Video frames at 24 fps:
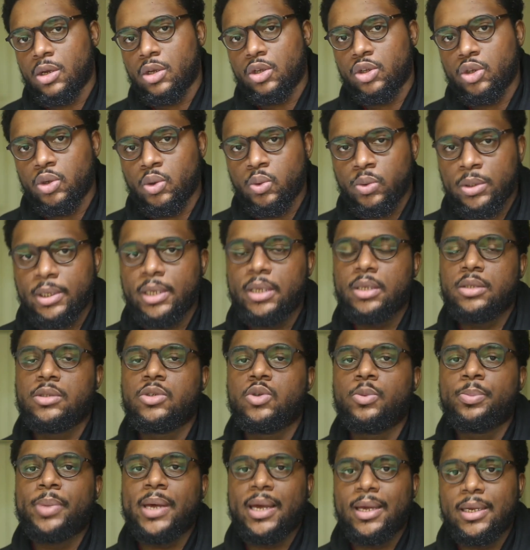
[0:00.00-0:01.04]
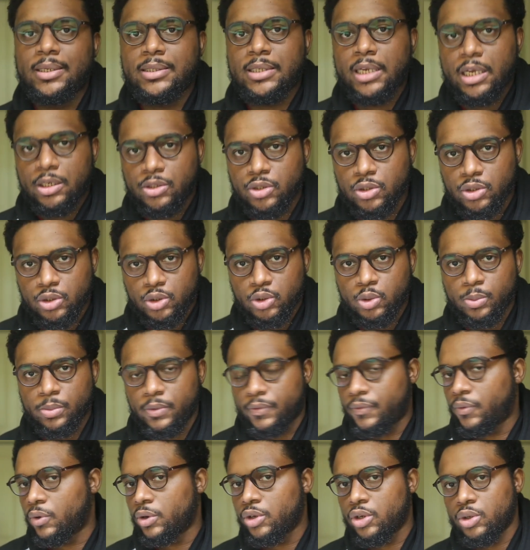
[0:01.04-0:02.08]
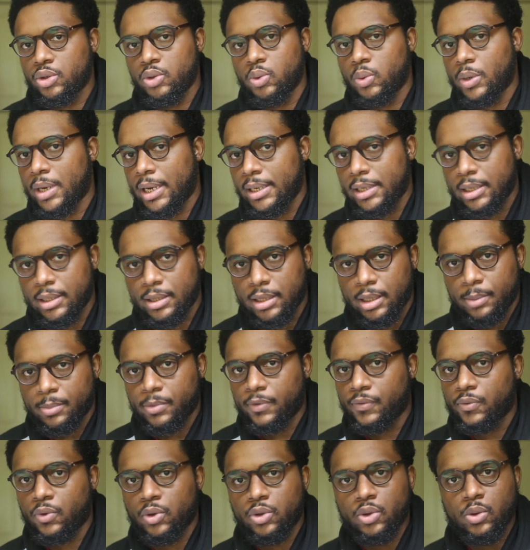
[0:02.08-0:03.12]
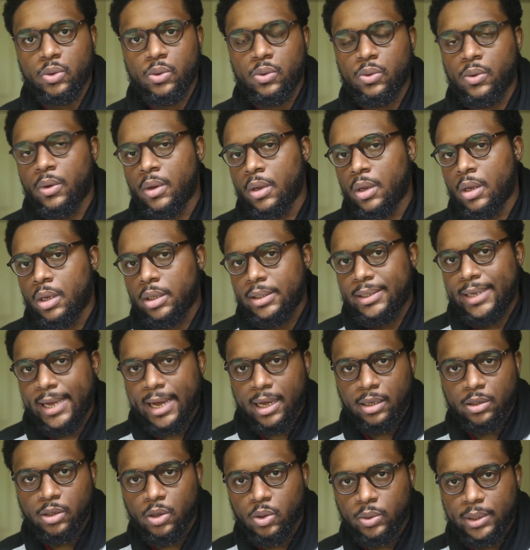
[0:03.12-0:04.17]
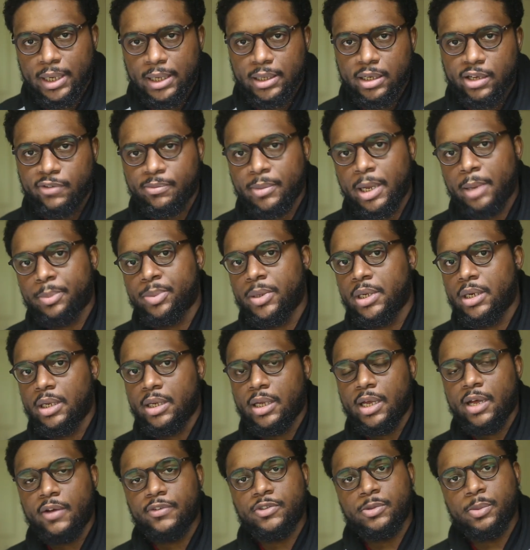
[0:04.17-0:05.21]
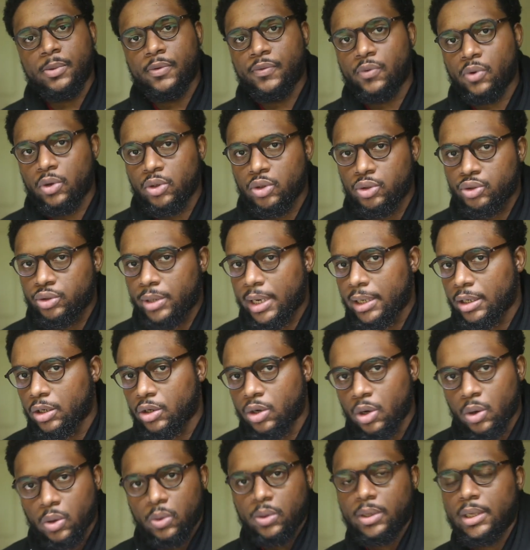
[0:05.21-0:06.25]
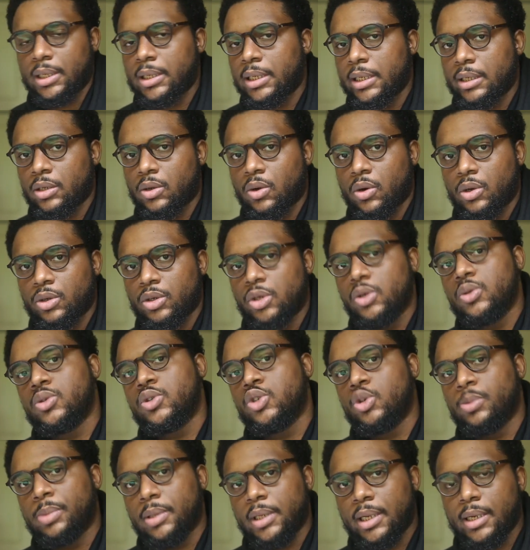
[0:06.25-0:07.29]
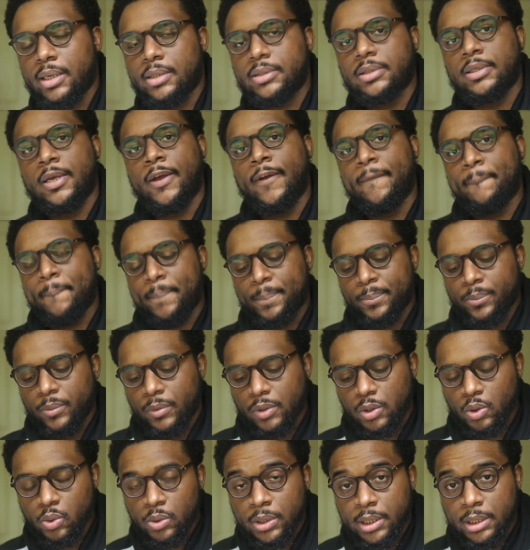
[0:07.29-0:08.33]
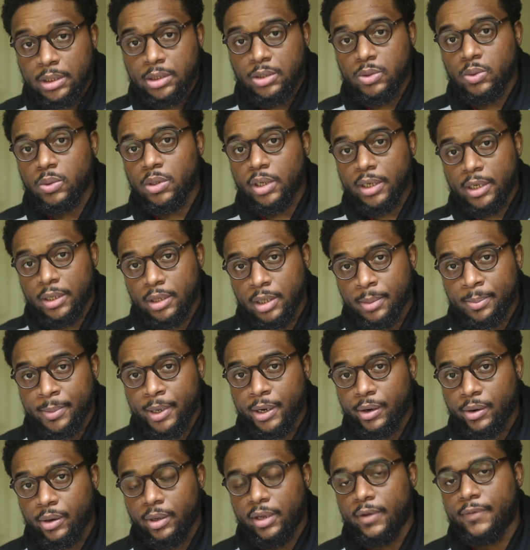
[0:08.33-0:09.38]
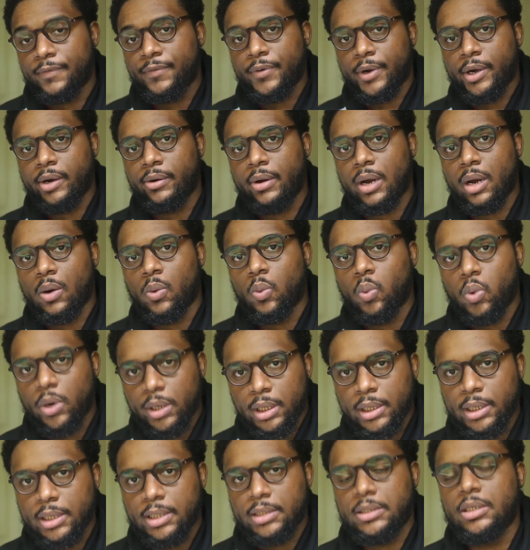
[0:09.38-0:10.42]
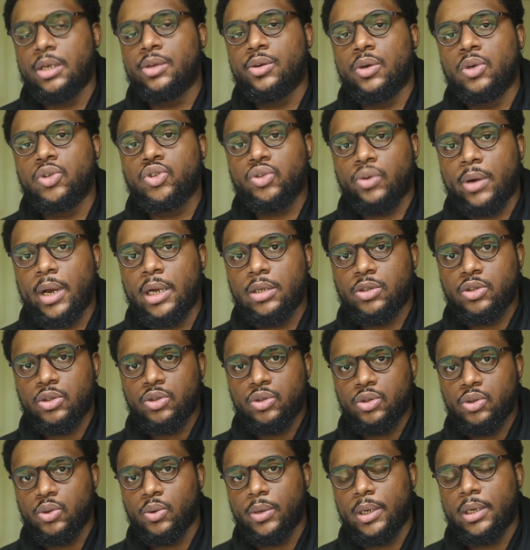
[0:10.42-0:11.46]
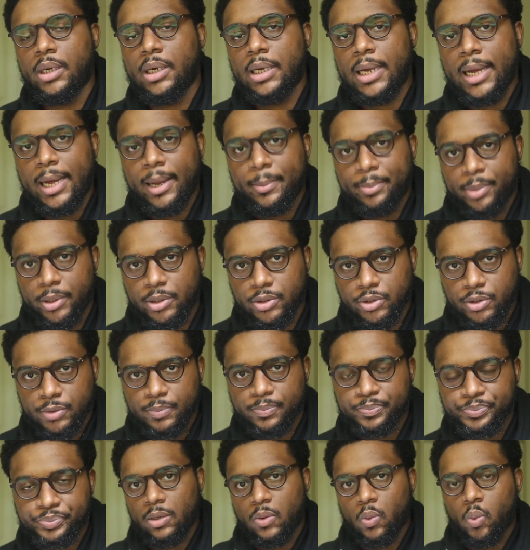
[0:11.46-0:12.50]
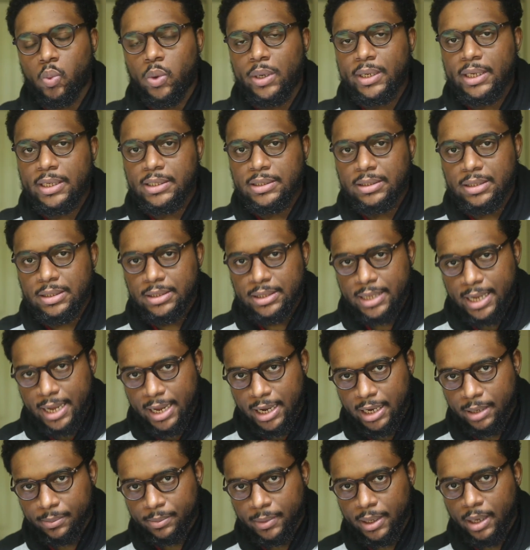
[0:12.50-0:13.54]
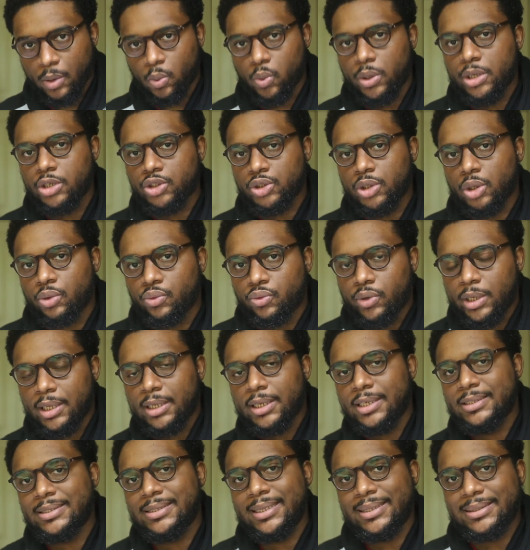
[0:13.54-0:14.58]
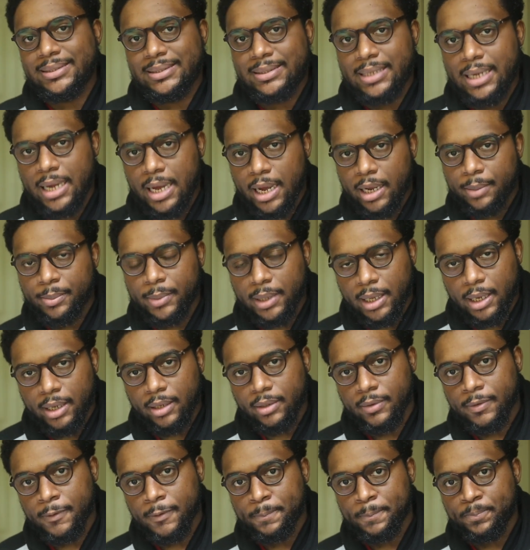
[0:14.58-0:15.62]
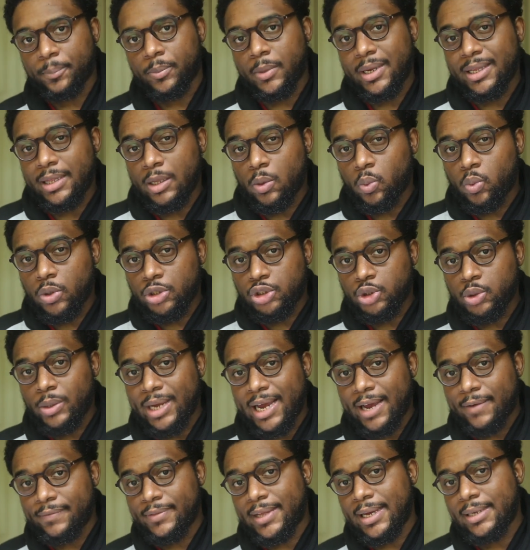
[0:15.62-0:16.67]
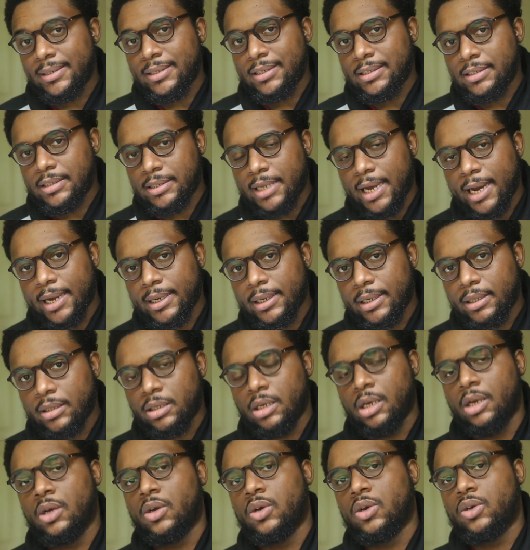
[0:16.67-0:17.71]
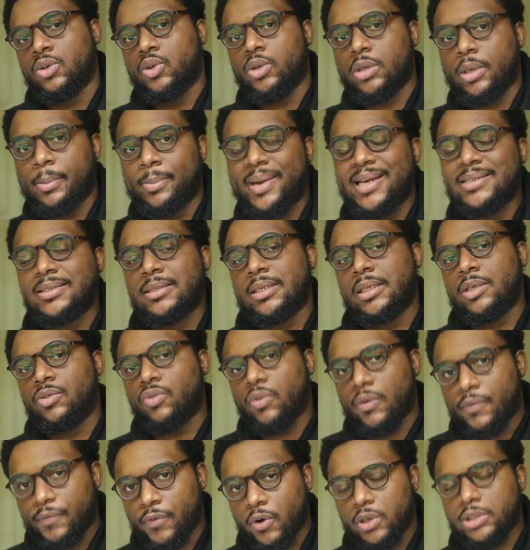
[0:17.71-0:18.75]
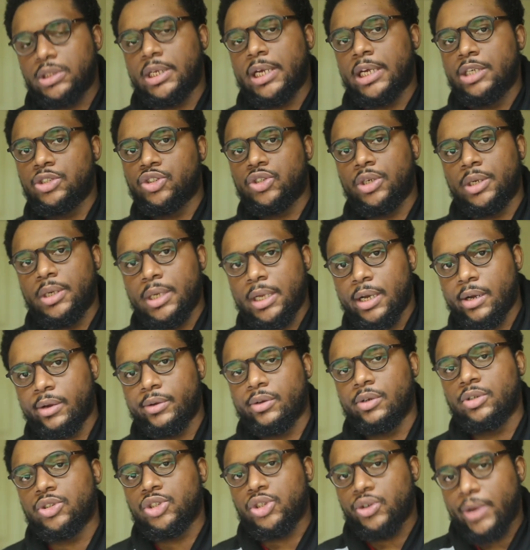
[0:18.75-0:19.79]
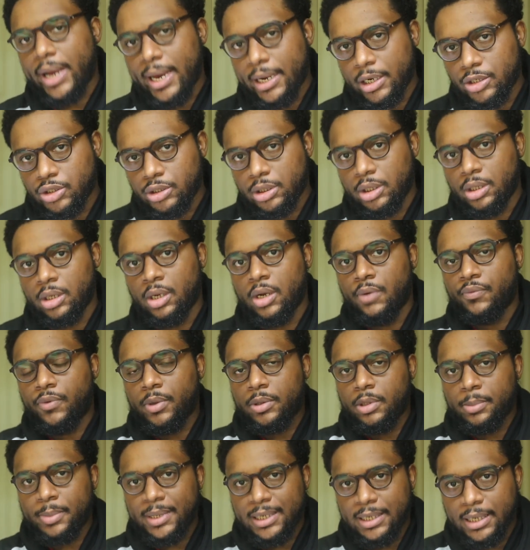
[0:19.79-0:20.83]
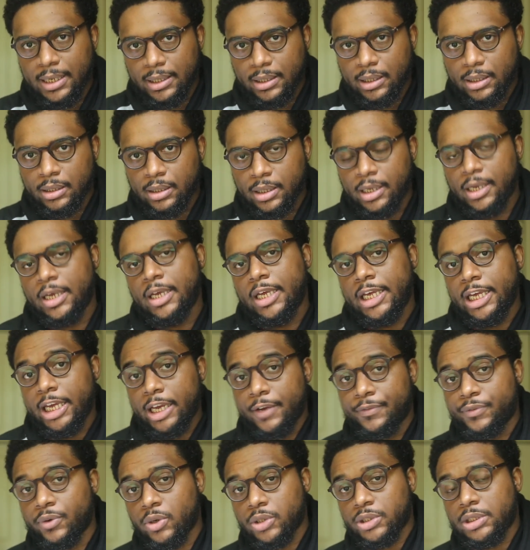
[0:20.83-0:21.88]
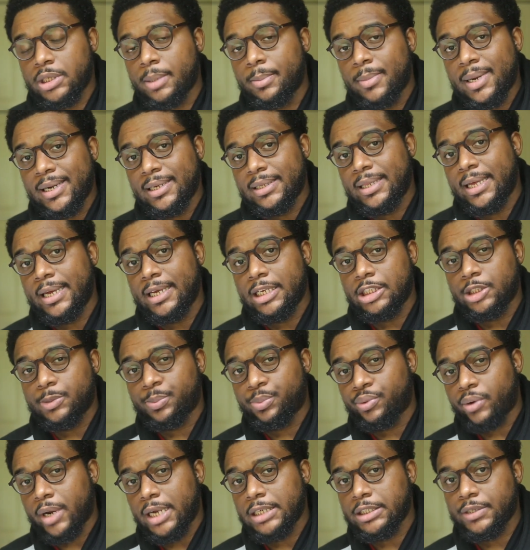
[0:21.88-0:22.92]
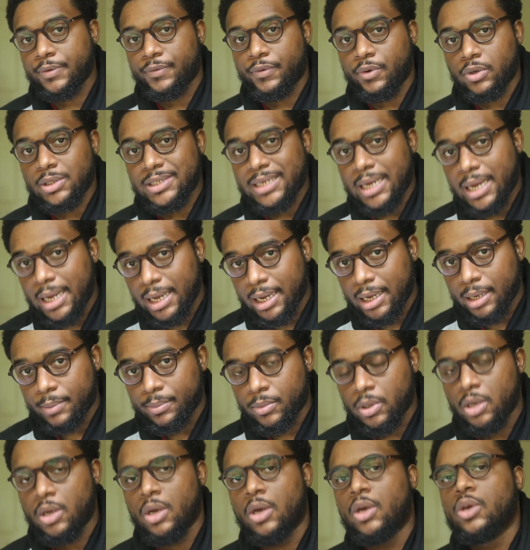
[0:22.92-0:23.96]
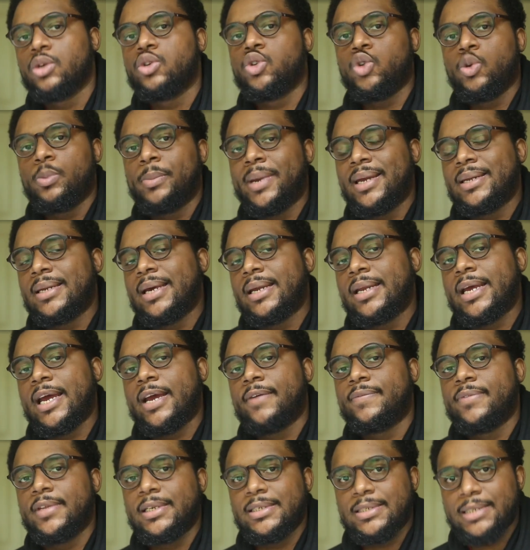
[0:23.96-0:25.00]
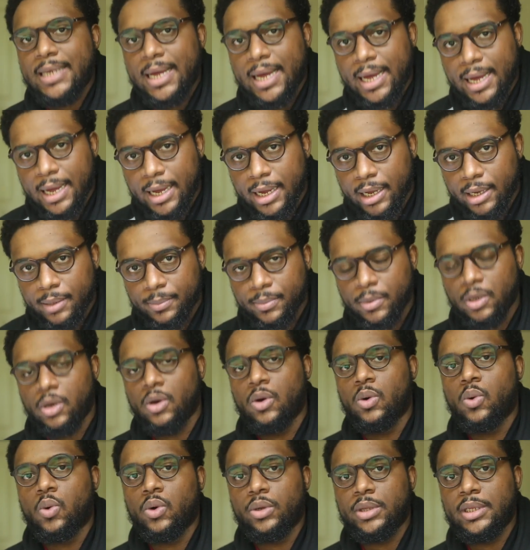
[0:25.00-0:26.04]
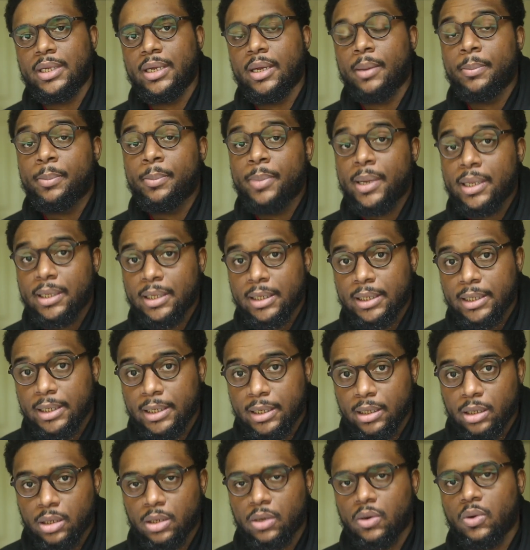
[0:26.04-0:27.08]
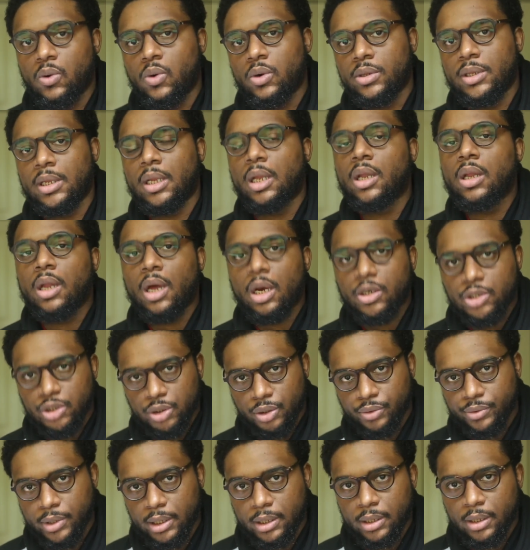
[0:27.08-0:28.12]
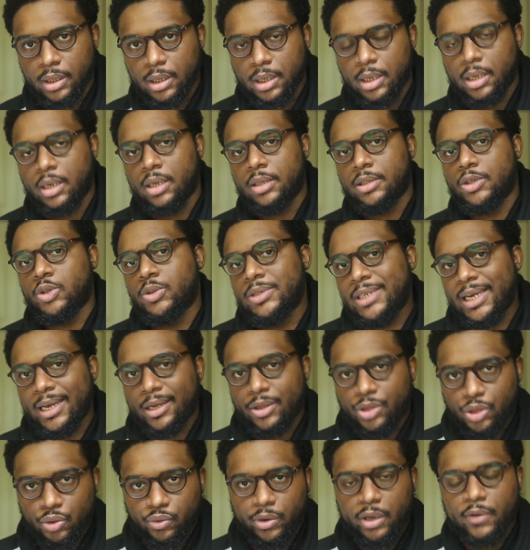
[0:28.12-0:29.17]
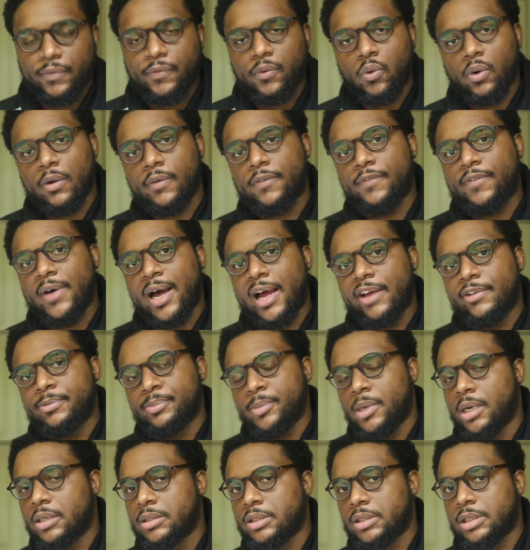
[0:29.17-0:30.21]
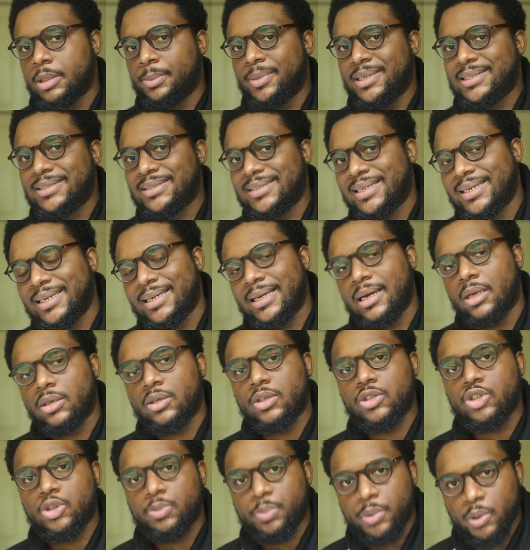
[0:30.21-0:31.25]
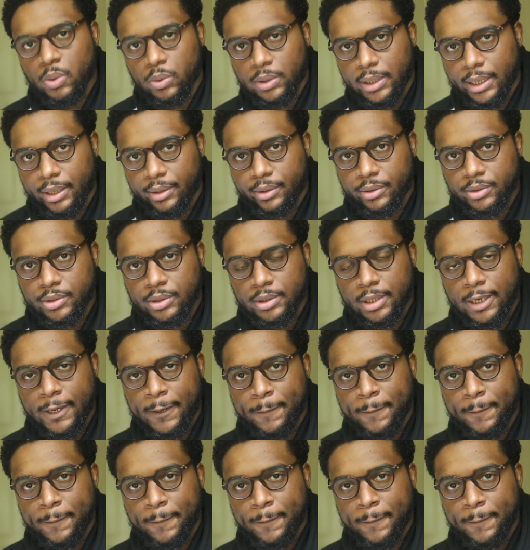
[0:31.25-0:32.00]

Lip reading: You need to pay attention to, before you do anything, before you download any of my PDFs, before you try to go and click on YouTube links, you need to look in the mirror and figure out what it is that you're trying to do and accomplish. What is the timeline? What is your realistic timeline? And then once you have that decided, you can basically reverse engineer your strategy from the beginning. If you're somebody that is pressed for time, you may not have the time or the ability or the luxury to take 3, 4, 5 months to be sending out dispute letters.